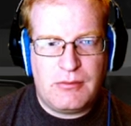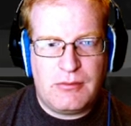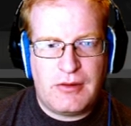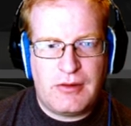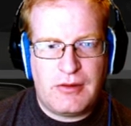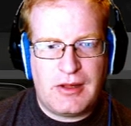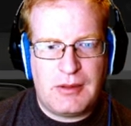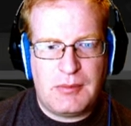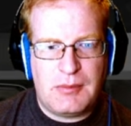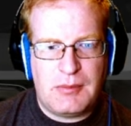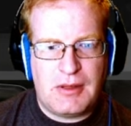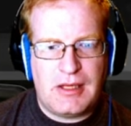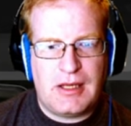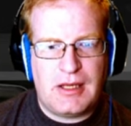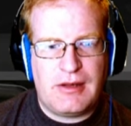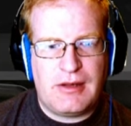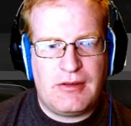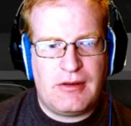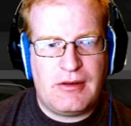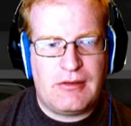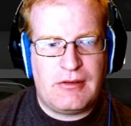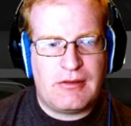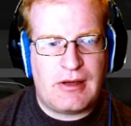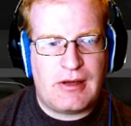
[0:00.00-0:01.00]
with anybody on
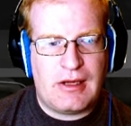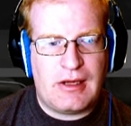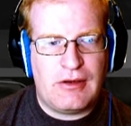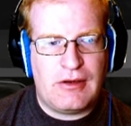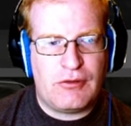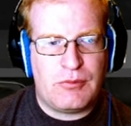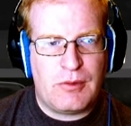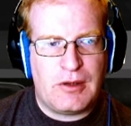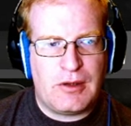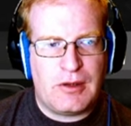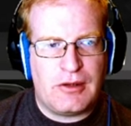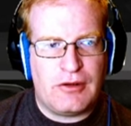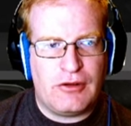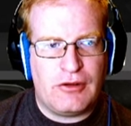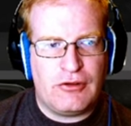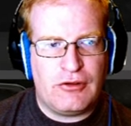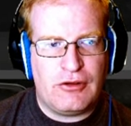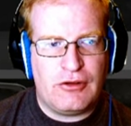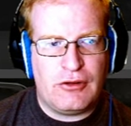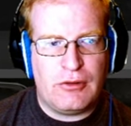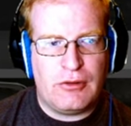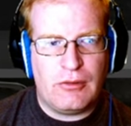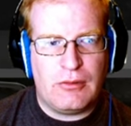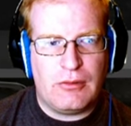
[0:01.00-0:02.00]
this. I just wanted to
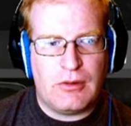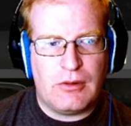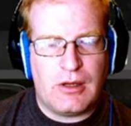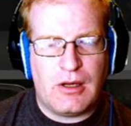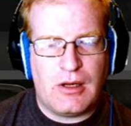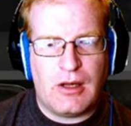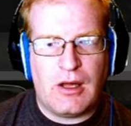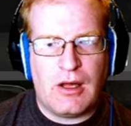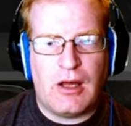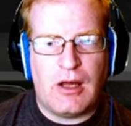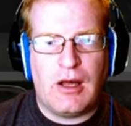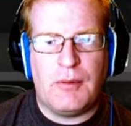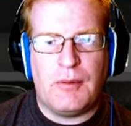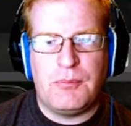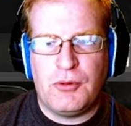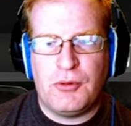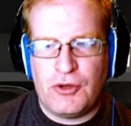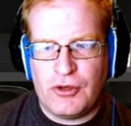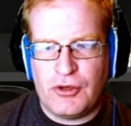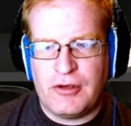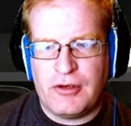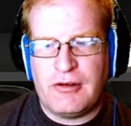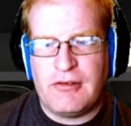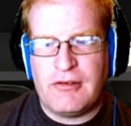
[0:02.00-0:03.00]
do a
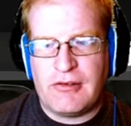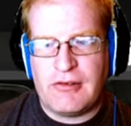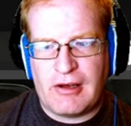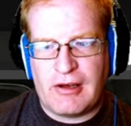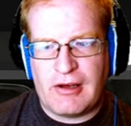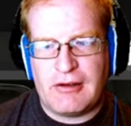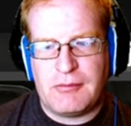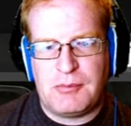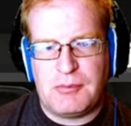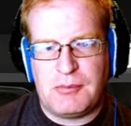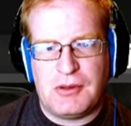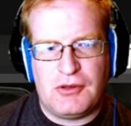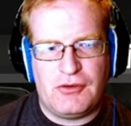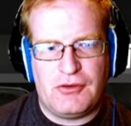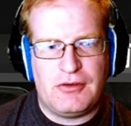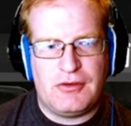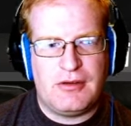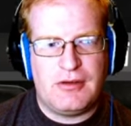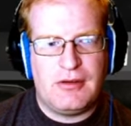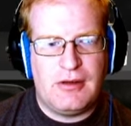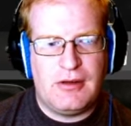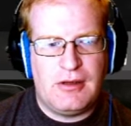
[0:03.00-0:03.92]
good size build.